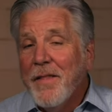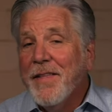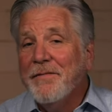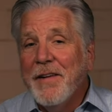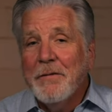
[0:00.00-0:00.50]

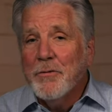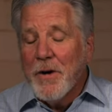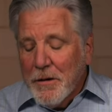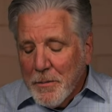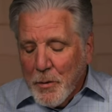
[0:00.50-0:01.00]
They've never
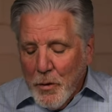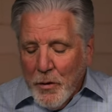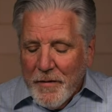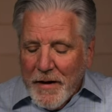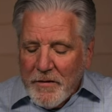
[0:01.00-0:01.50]
tried to
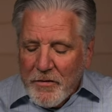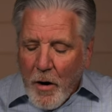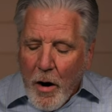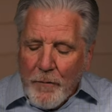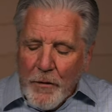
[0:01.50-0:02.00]
prove. They just
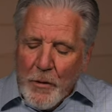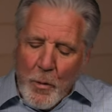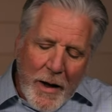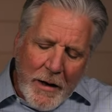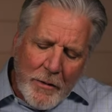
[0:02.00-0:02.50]
offered the
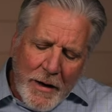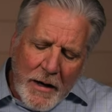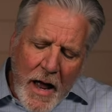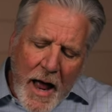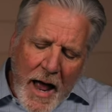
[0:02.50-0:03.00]
rhetoric,